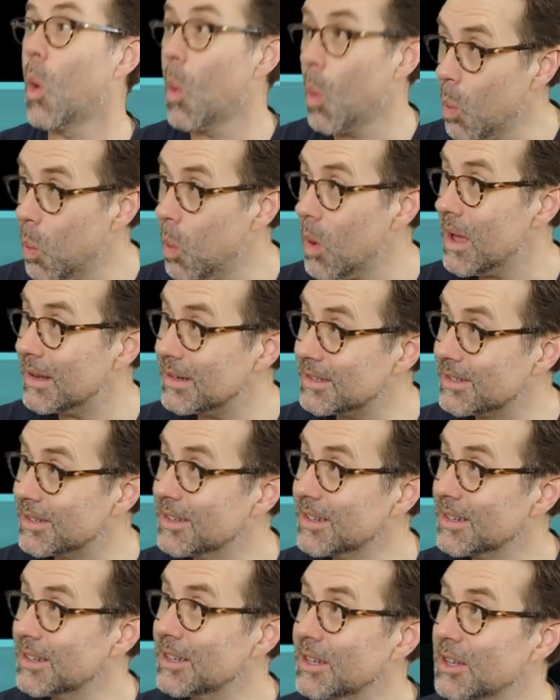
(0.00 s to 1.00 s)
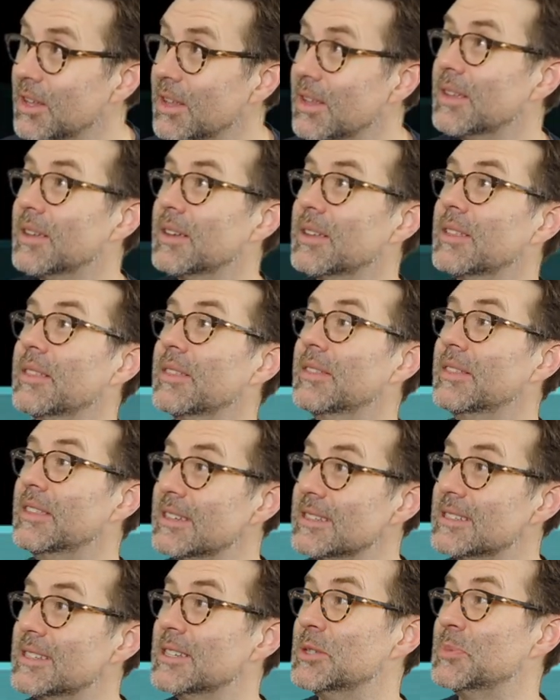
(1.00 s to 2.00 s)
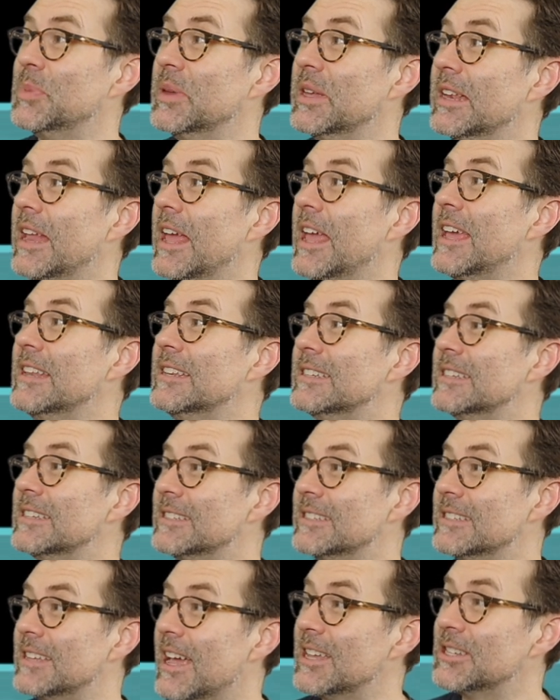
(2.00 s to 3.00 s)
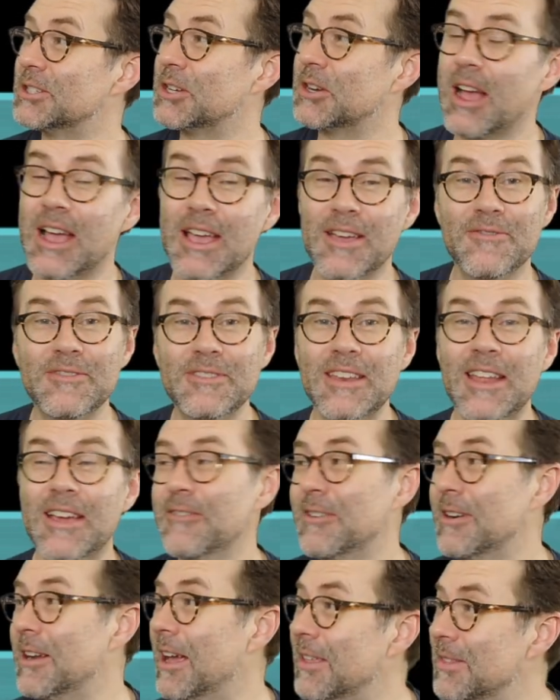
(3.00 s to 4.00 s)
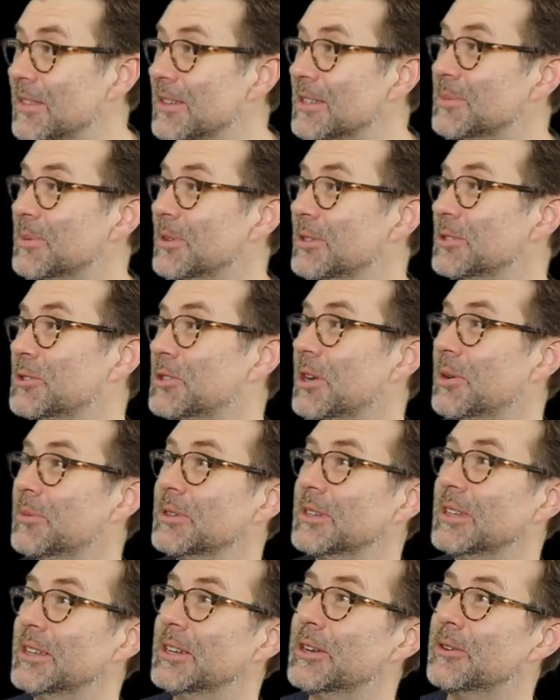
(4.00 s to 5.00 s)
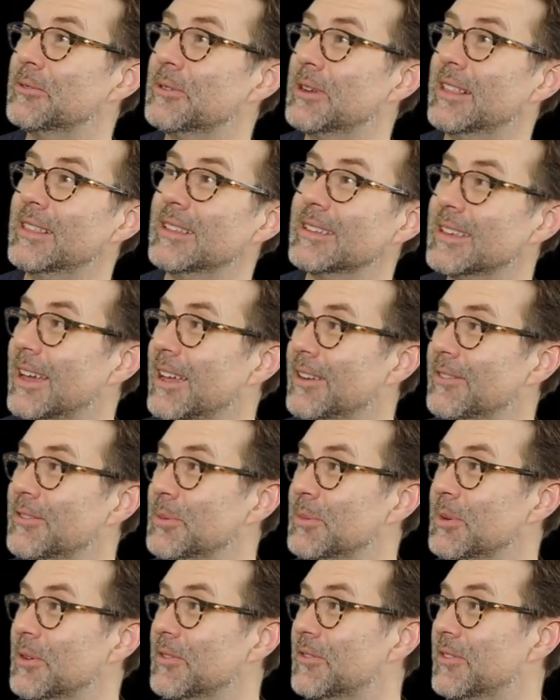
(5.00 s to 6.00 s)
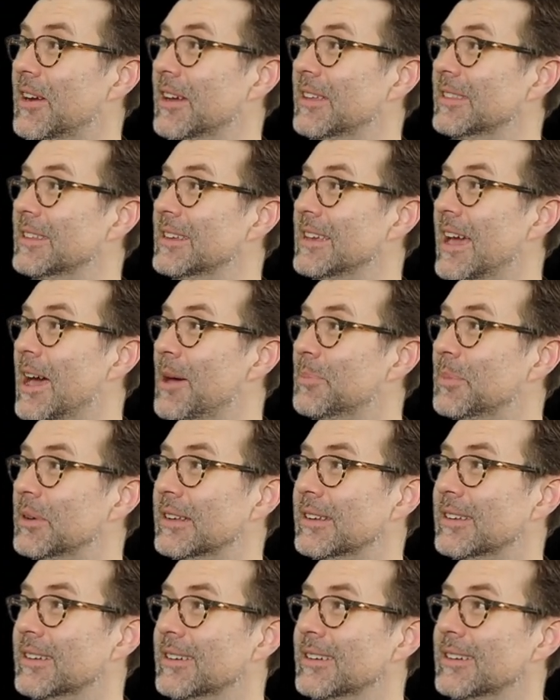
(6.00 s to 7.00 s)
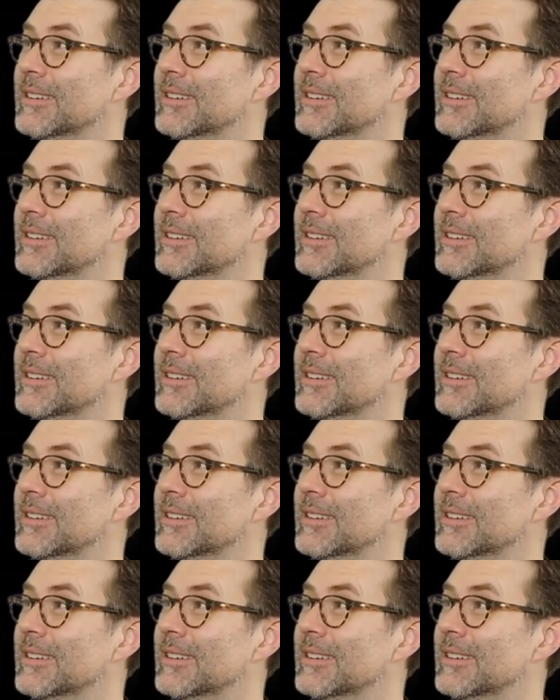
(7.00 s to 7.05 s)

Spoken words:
What? This has been a disaster. I have never had this much trouble getting a relic out of him. It finally happened.